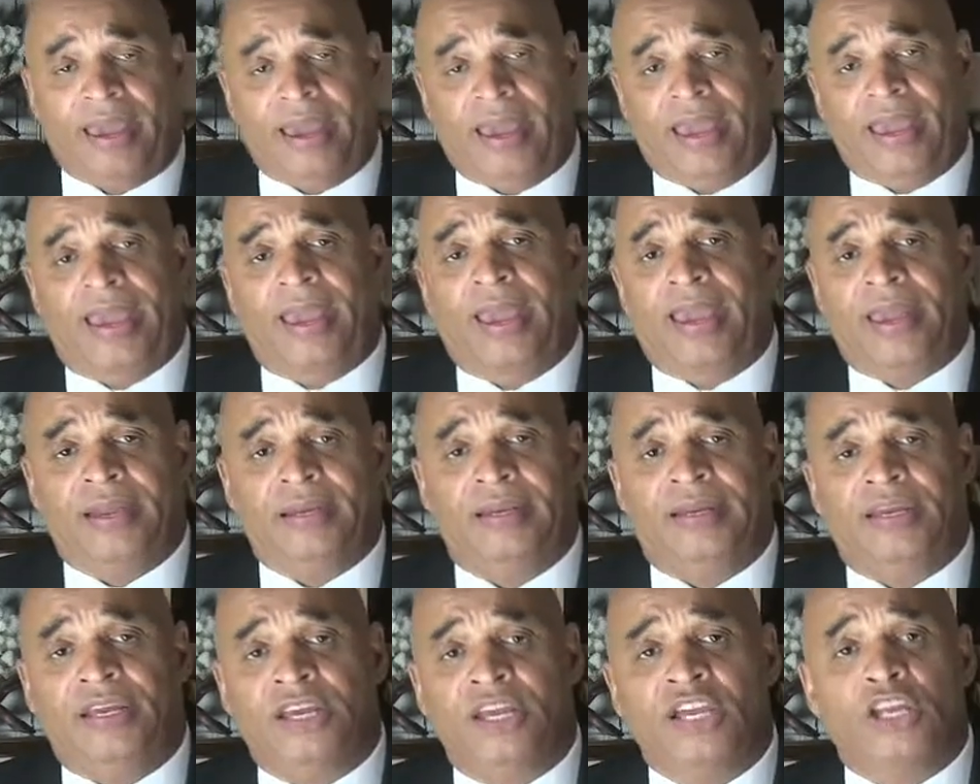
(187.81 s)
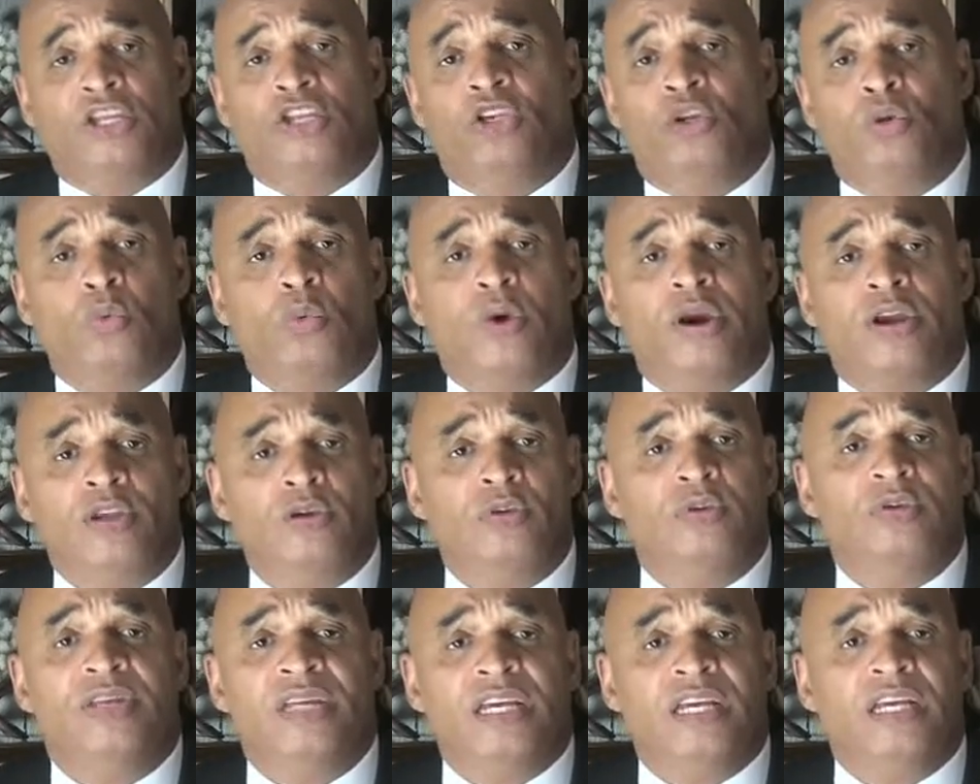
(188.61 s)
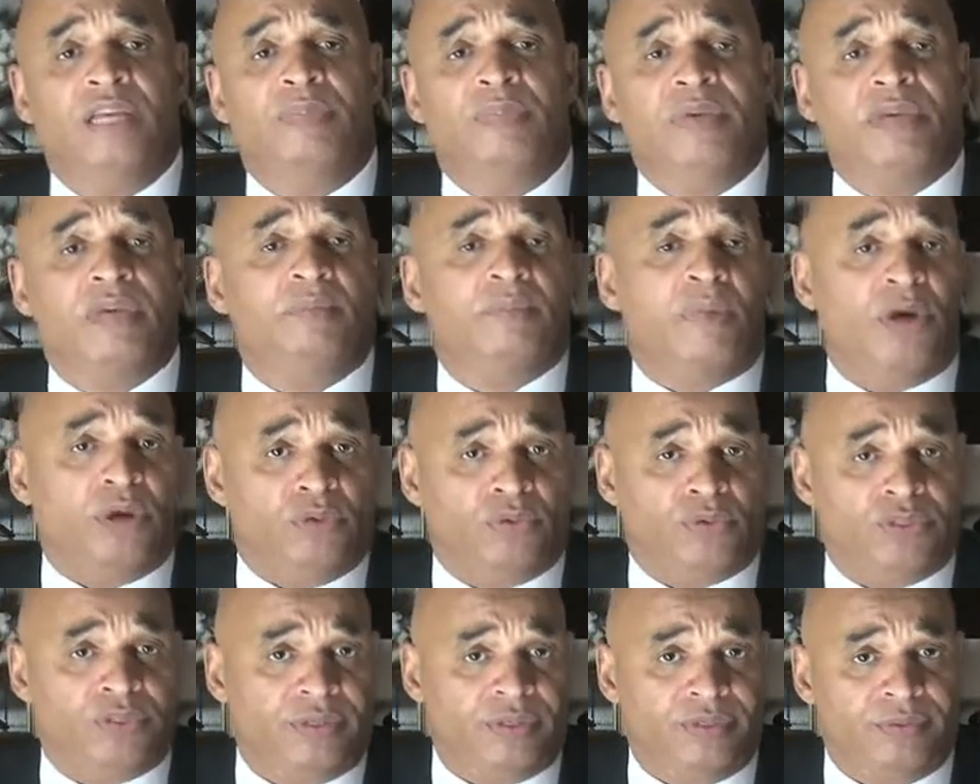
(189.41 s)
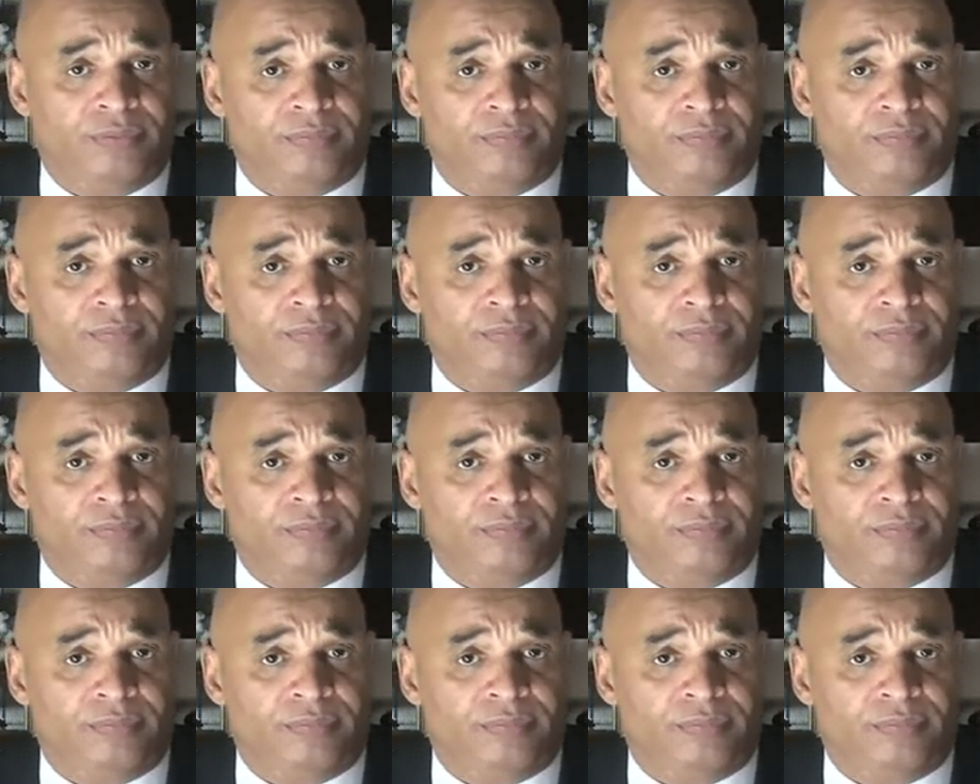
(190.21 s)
and get you where you need be most.